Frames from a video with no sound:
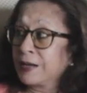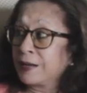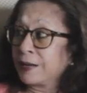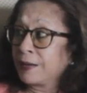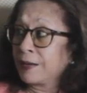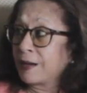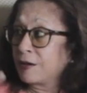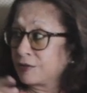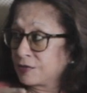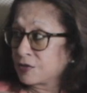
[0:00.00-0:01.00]
guy
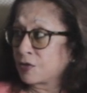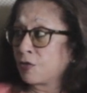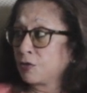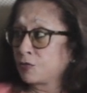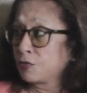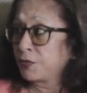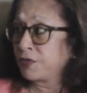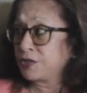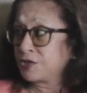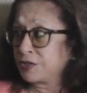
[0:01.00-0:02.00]
out of this whole group of
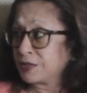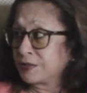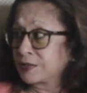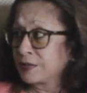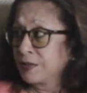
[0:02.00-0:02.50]
engineers.